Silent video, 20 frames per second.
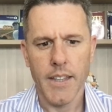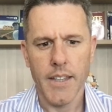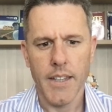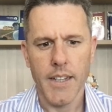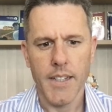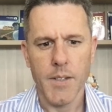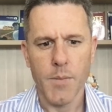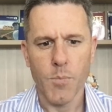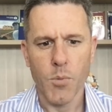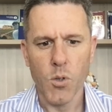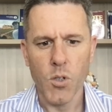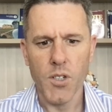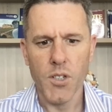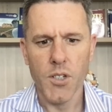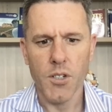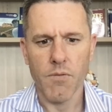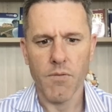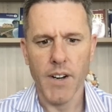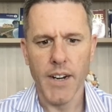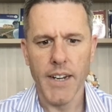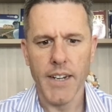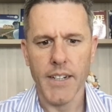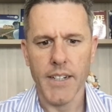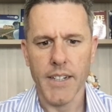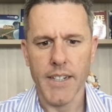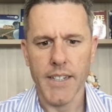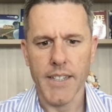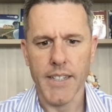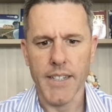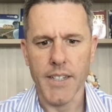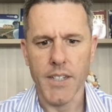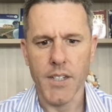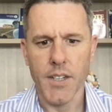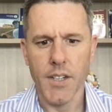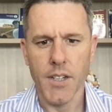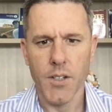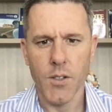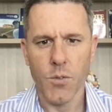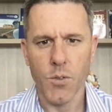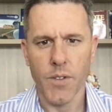It's important to recognise this
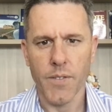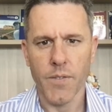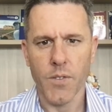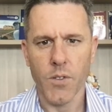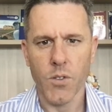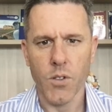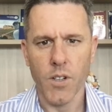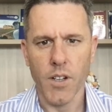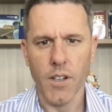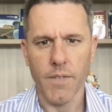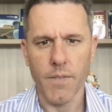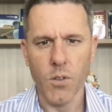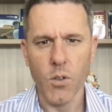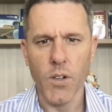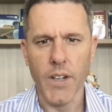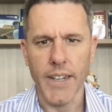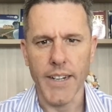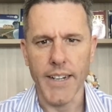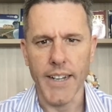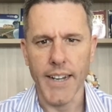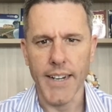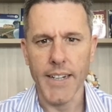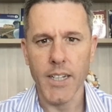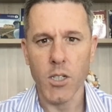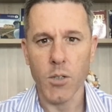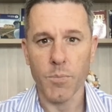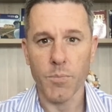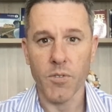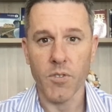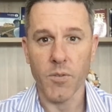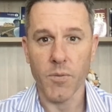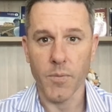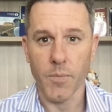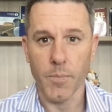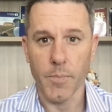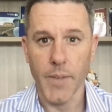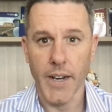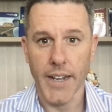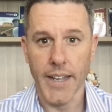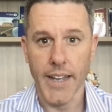to avoid unhelpful
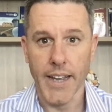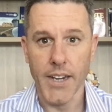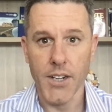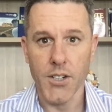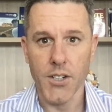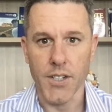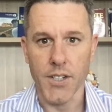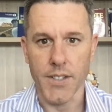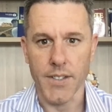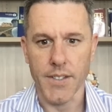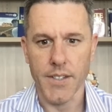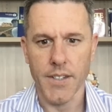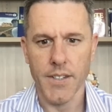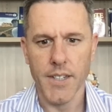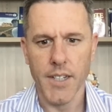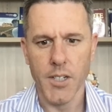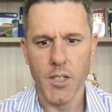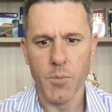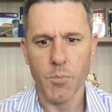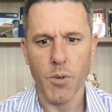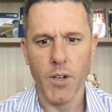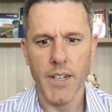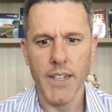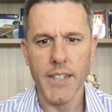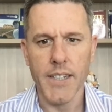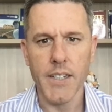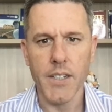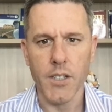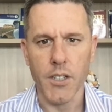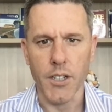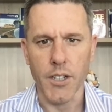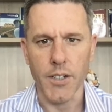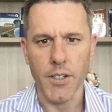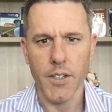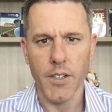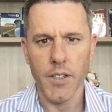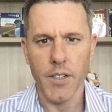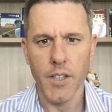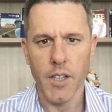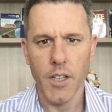medications such as prednisolone,
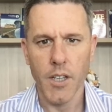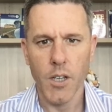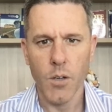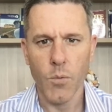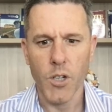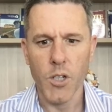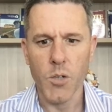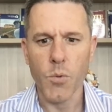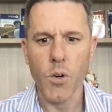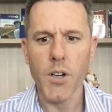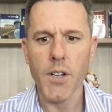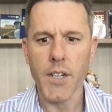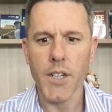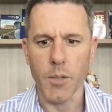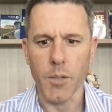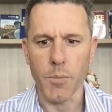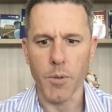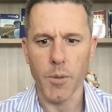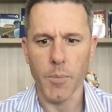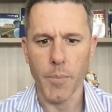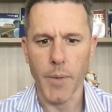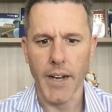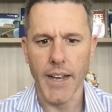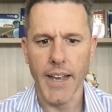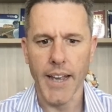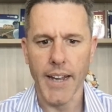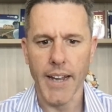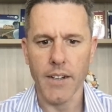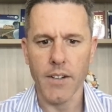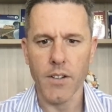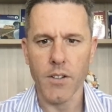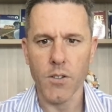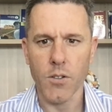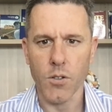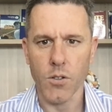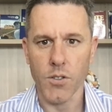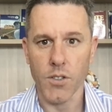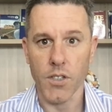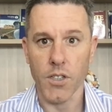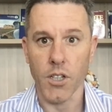which won't help but can
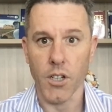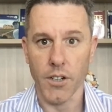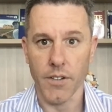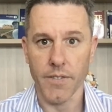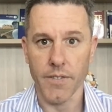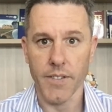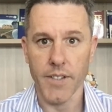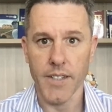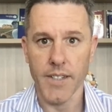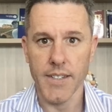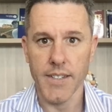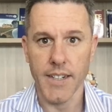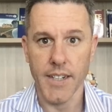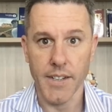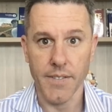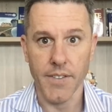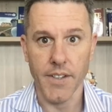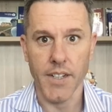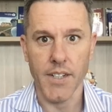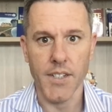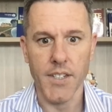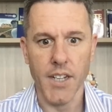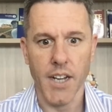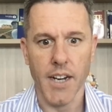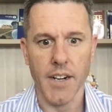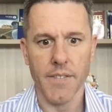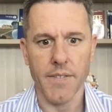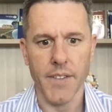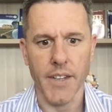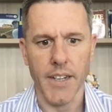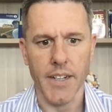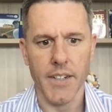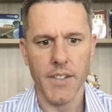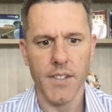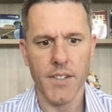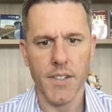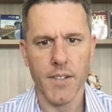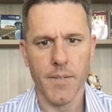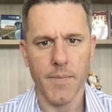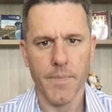cause a lot of significant side
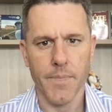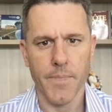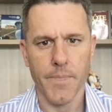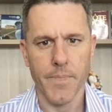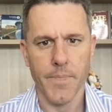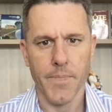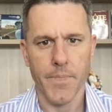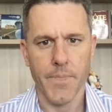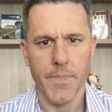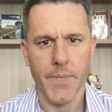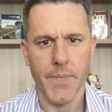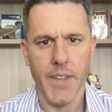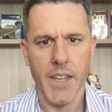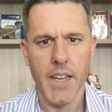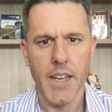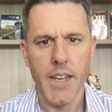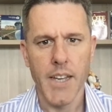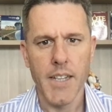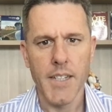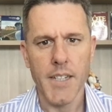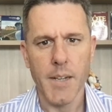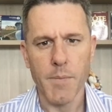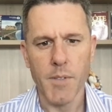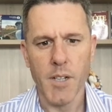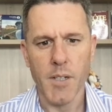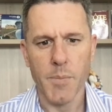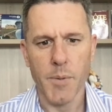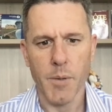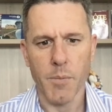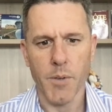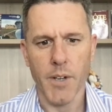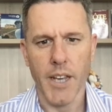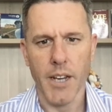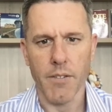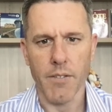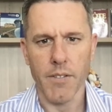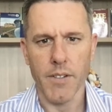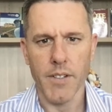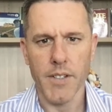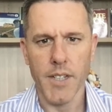effects. Sometimes people
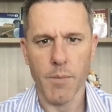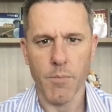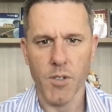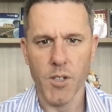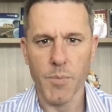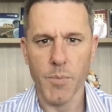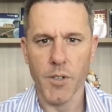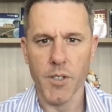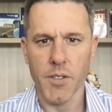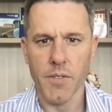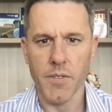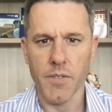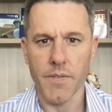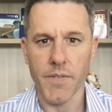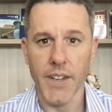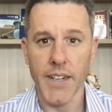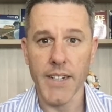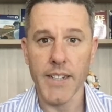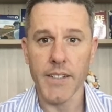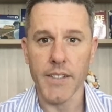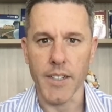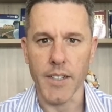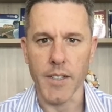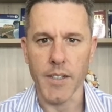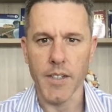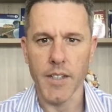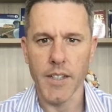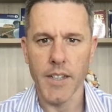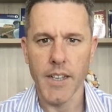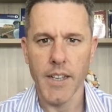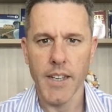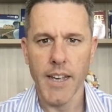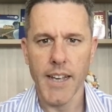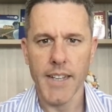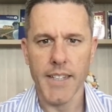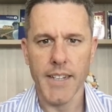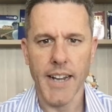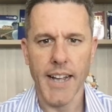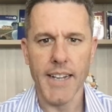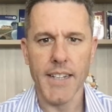get some response from Ventolin
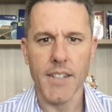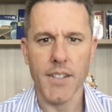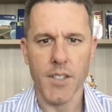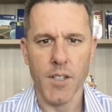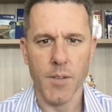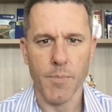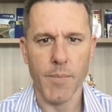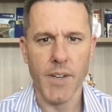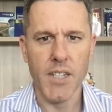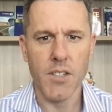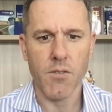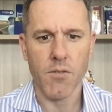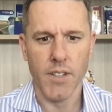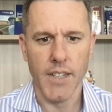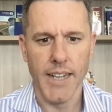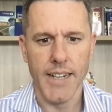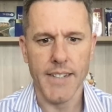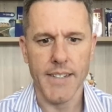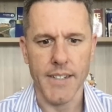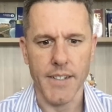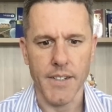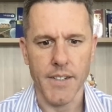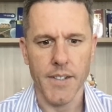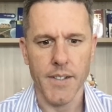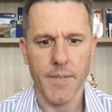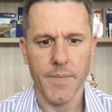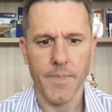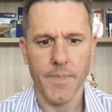as it acts as a muscle relaxant.